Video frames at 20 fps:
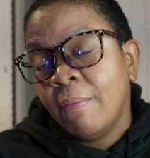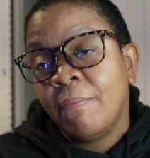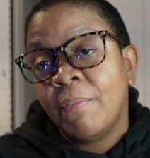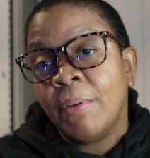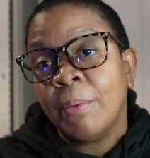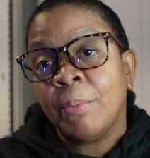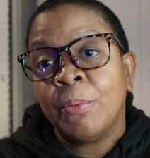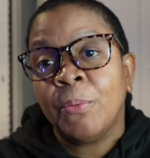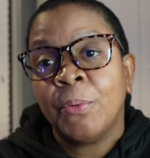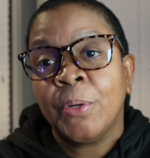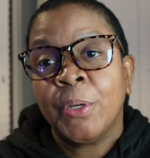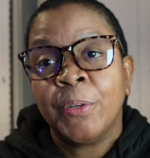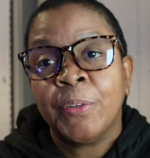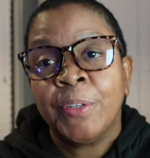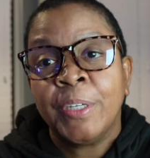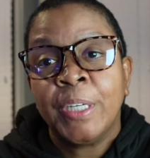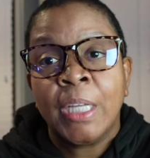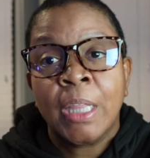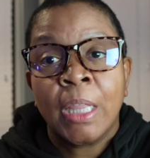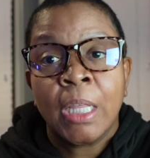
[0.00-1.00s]

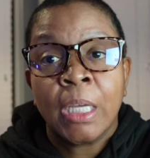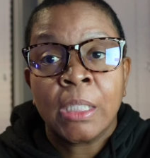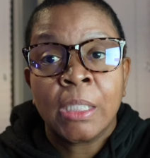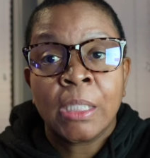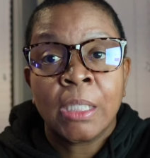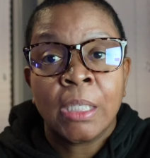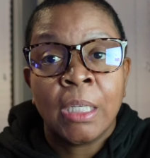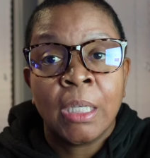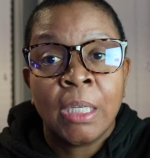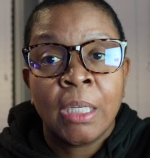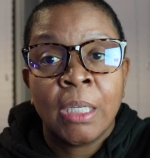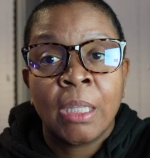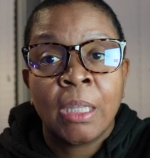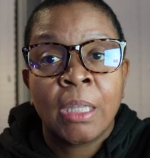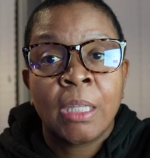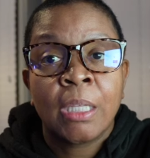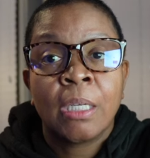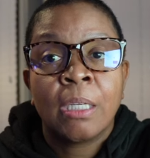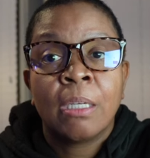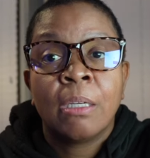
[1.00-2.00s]
February the
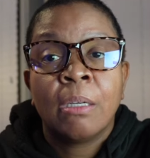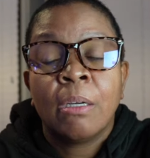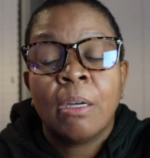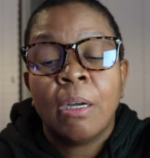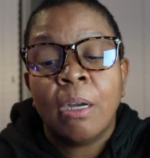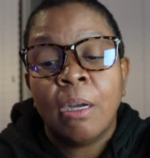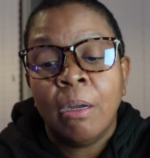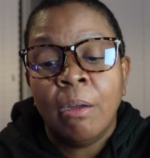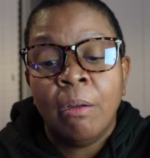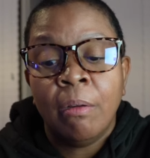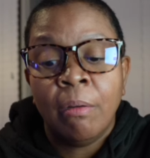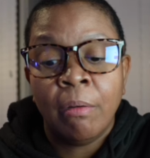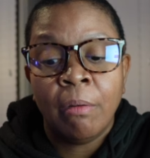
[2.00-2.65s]
10th.